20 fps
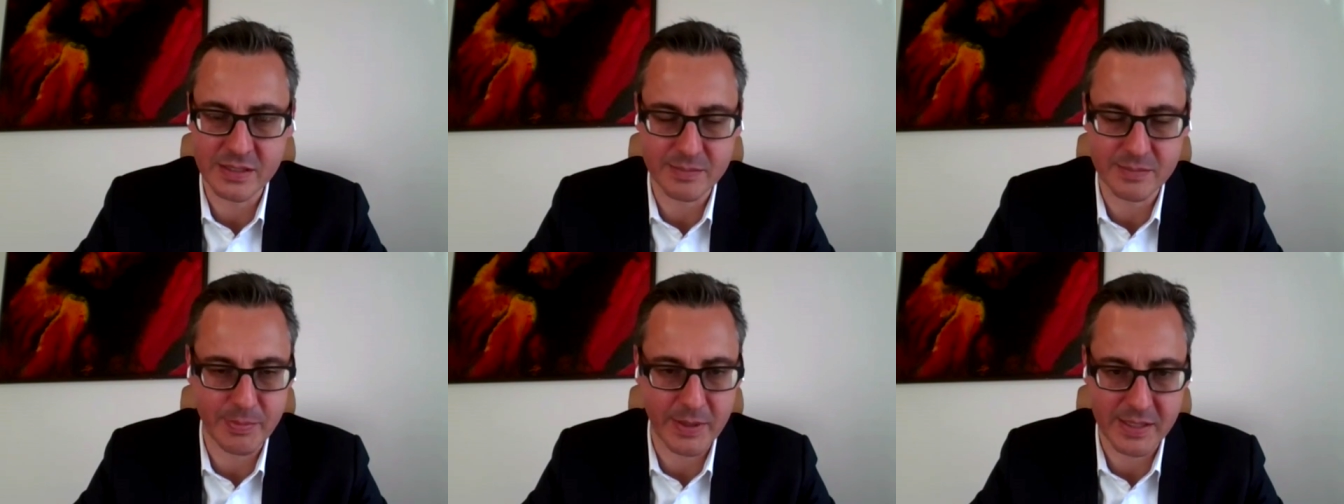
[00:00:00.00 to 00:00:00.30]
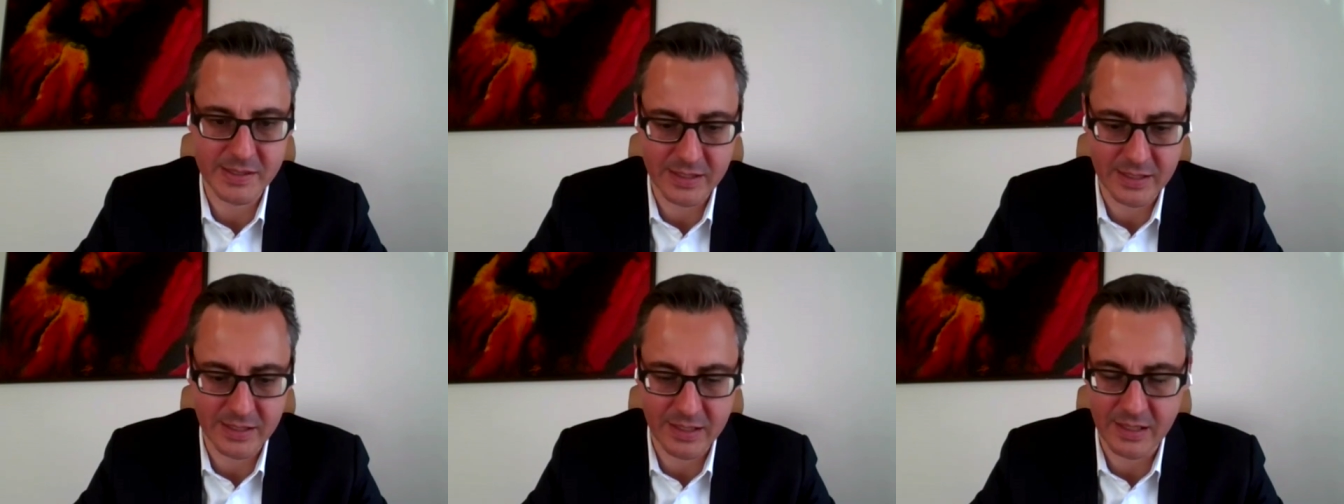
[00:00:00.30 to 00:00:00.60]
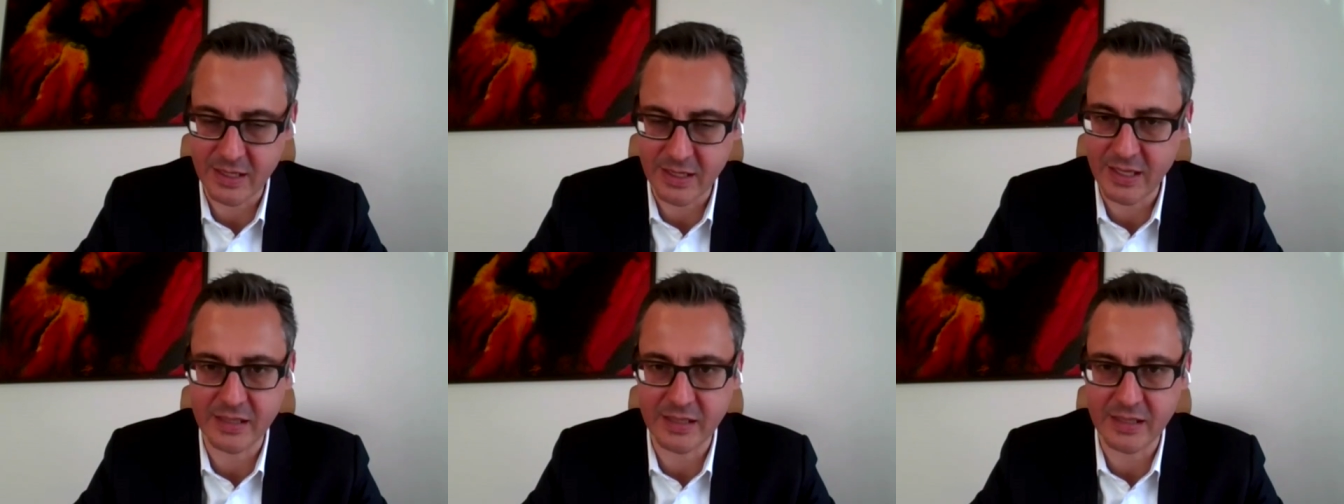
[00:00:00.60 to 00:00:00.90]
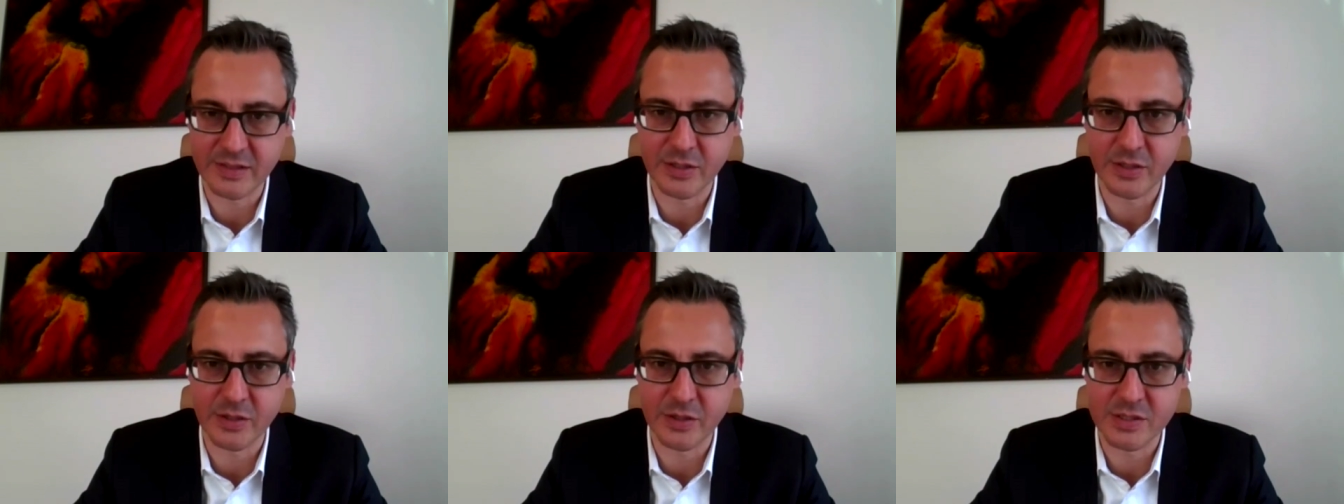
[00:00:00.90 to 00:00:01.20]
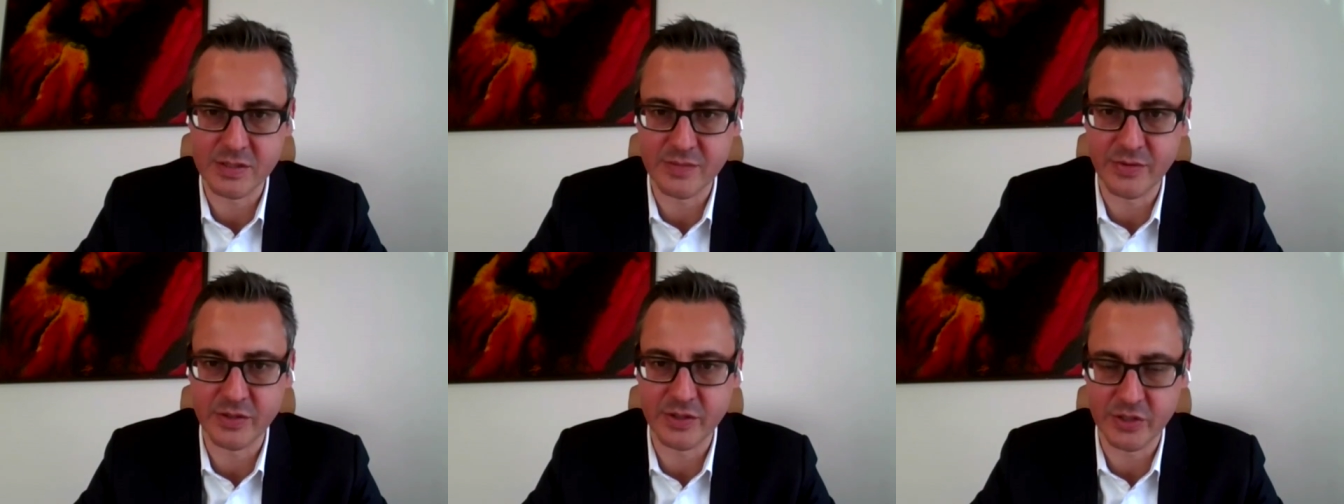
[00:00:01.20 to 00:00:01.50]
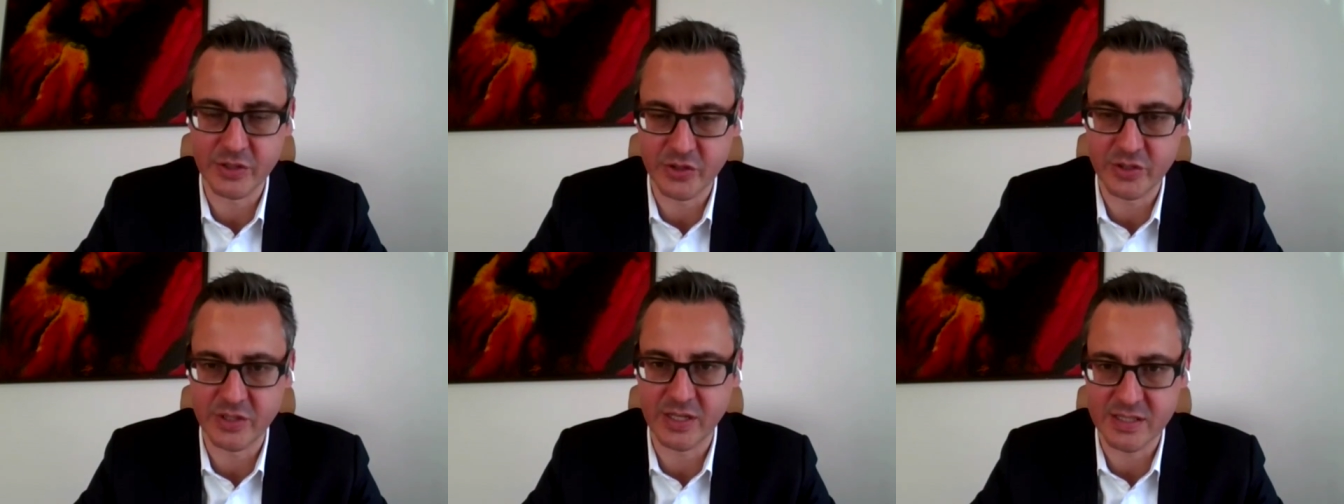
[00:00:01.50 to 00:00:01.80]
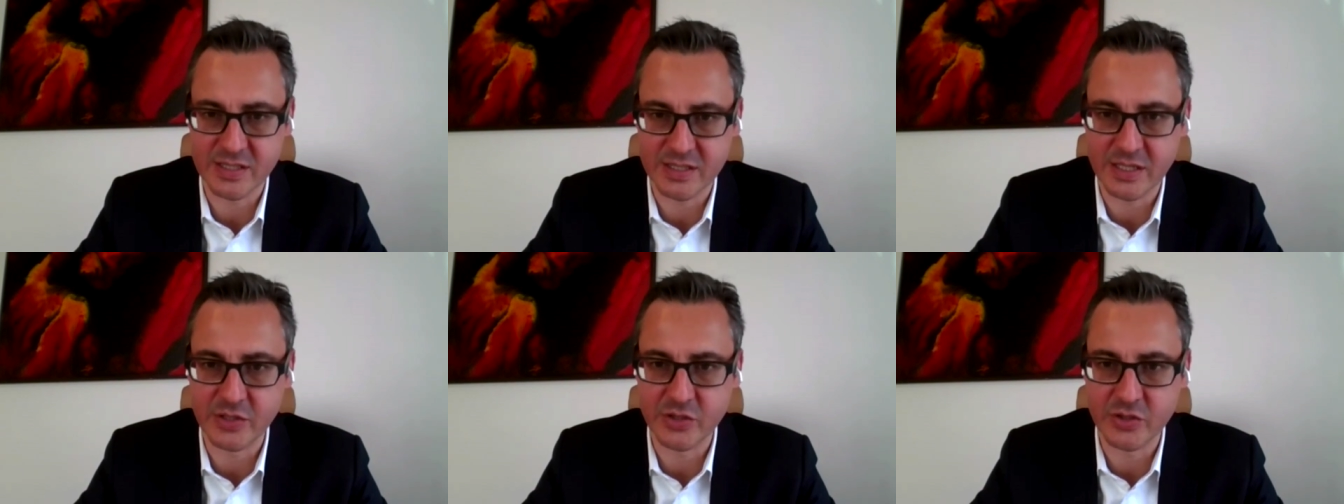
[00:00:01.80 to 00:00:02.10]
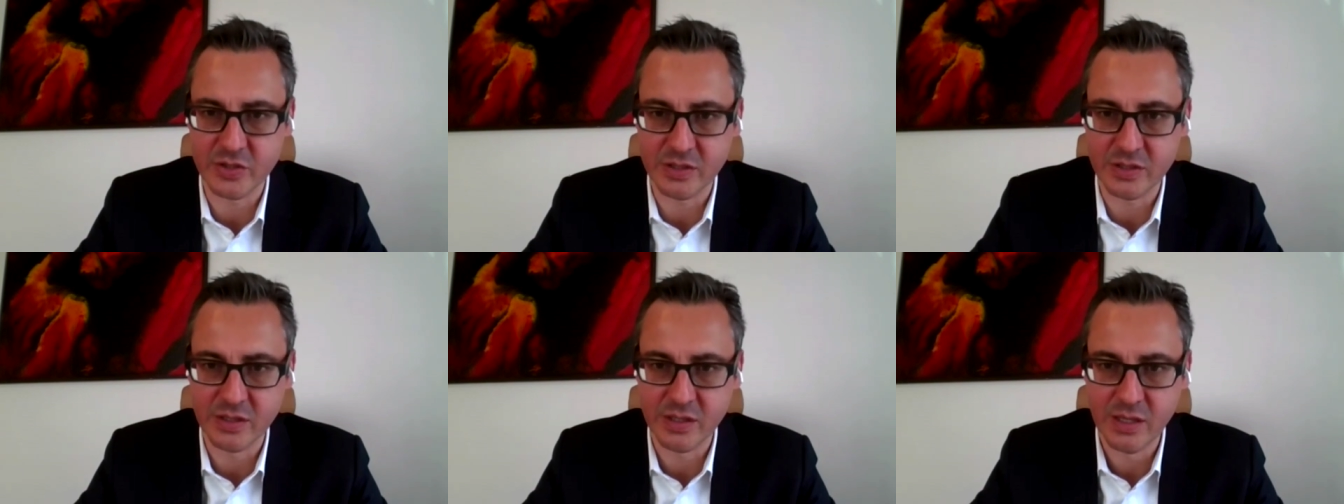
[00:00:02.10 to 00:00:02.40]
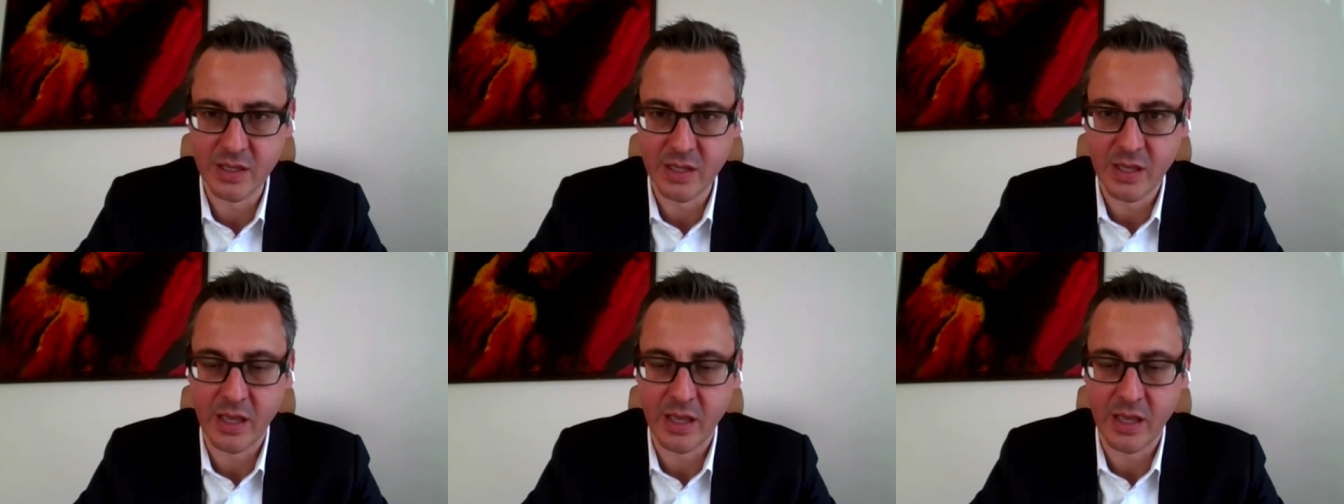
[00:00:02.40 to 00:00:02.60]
is basically a catalyst for digitization.